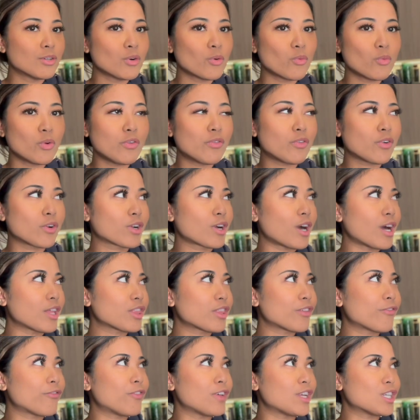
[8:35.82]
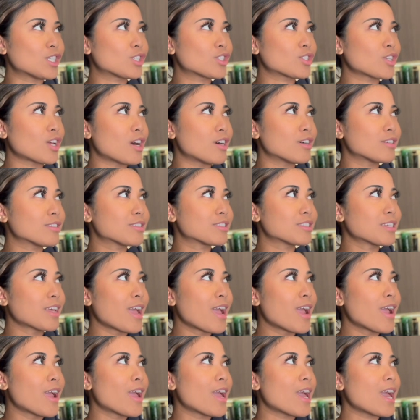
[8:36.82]
We forgot the fish sauce
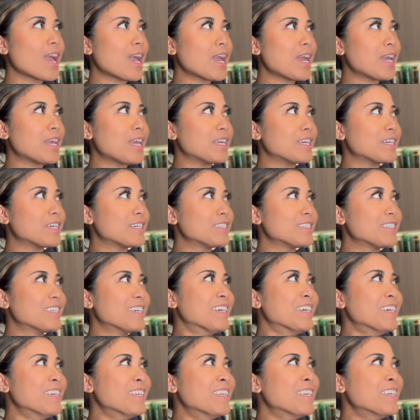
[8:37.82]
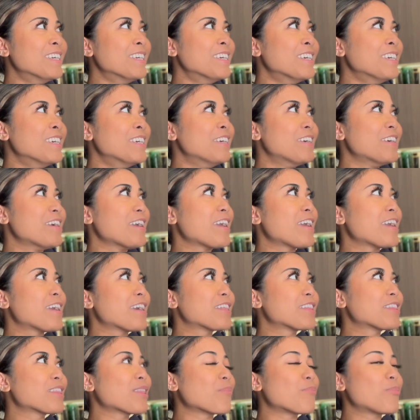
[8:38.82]
and
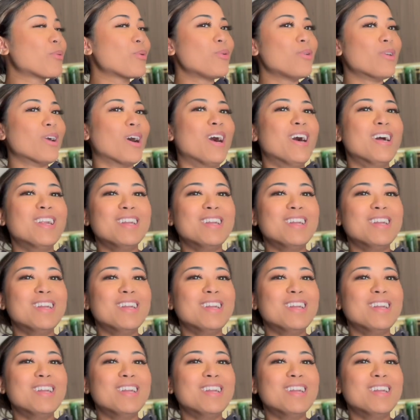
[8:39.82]
the bouillon.